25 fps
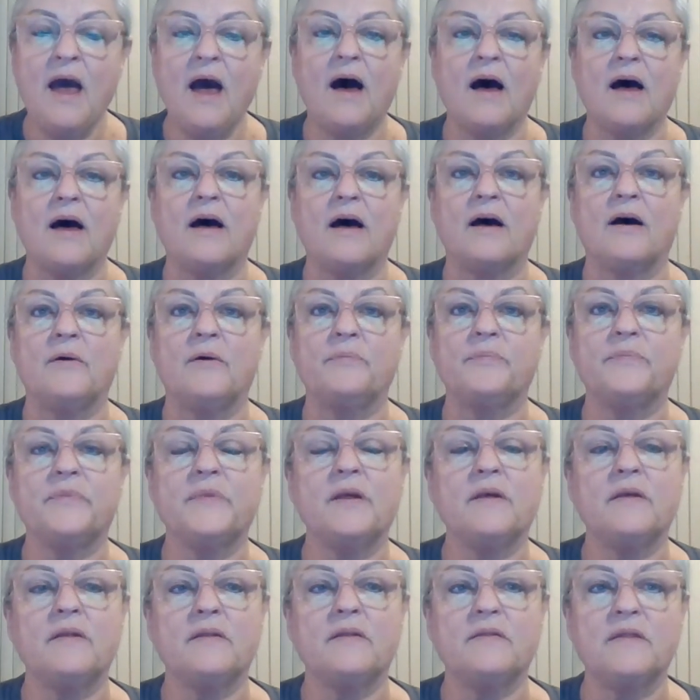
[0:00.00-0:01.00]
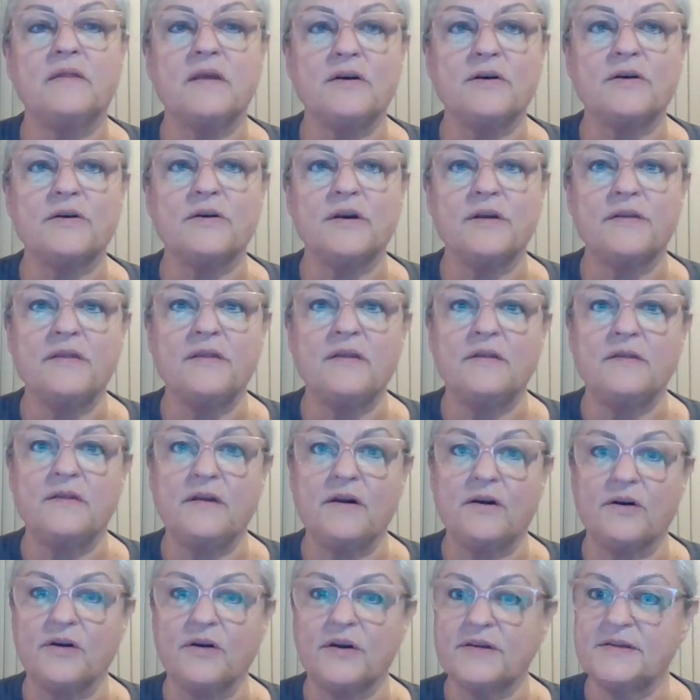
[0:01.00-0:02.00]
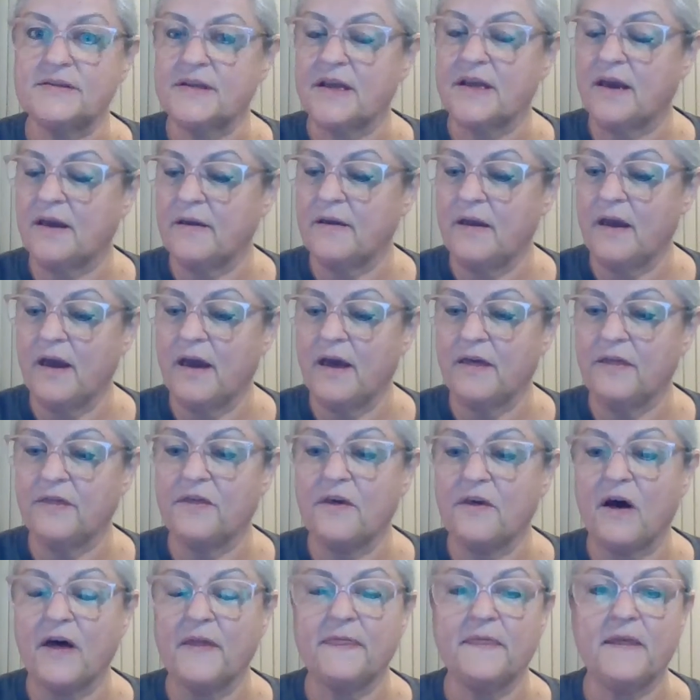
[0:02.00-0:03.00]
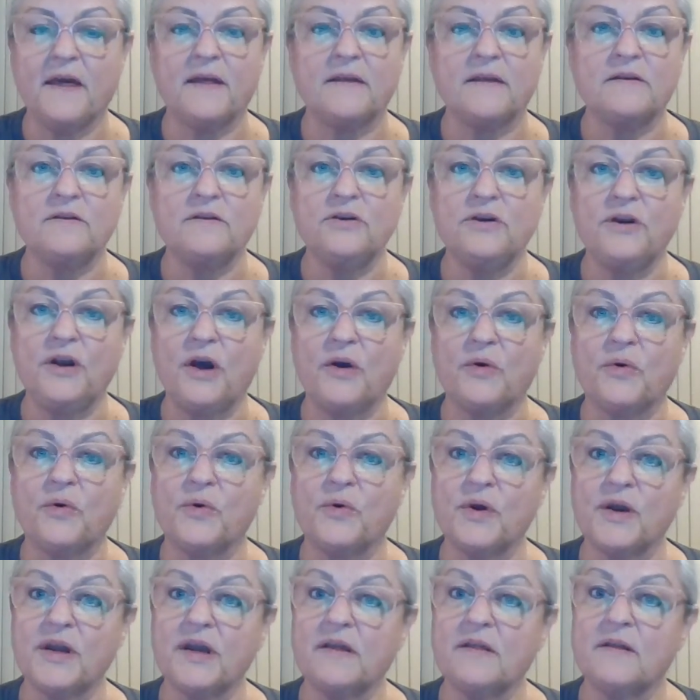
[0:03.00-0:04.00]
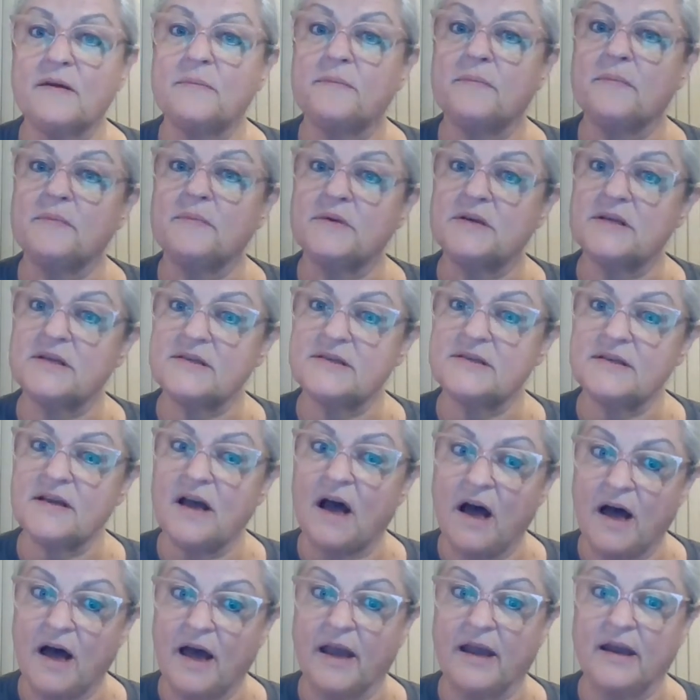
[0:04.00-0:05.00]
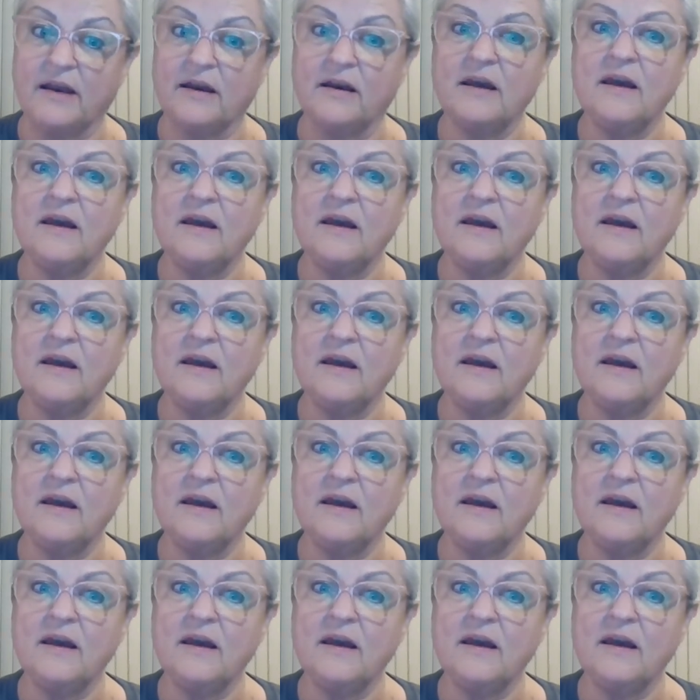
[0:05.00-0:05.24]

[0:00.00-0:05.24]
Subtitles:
There is a thought that, curriculum design